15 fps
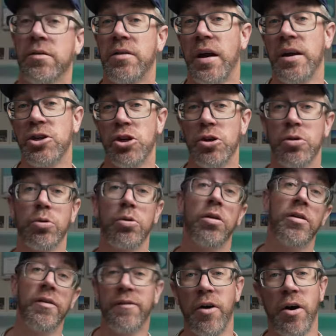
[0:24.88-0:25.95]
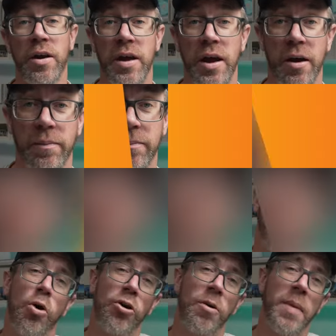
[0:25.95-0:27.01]
Stay tuned to find out.
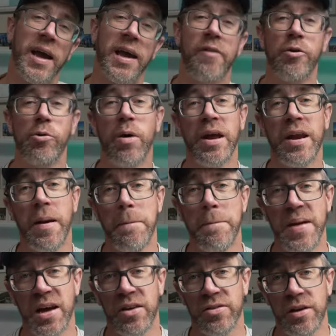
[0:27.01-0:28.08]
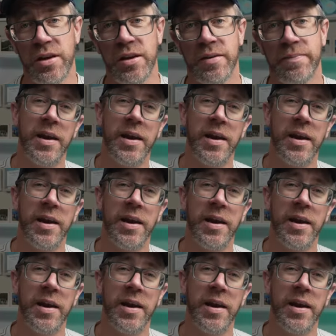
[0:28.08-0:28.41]
Welcome back everyone, Mowser here.